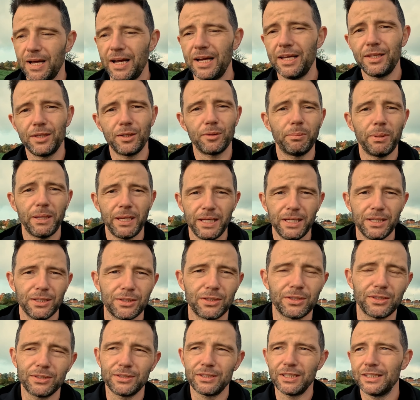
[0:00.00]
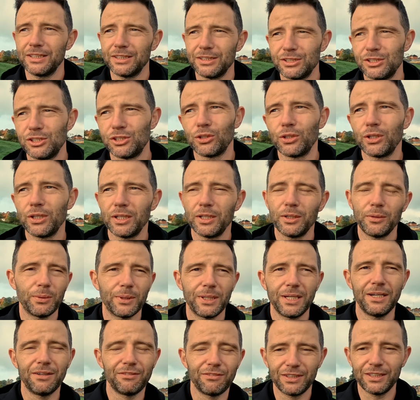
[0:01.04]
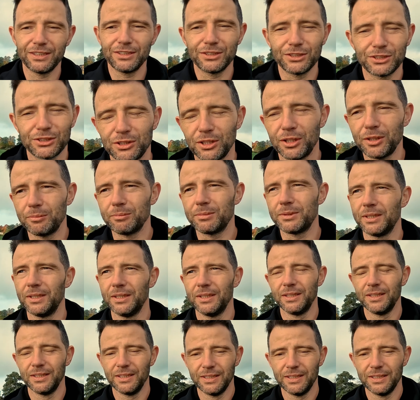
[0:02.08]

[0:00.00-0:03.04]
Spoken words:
either pain or didn't enjoy it or whatever, I just stopped.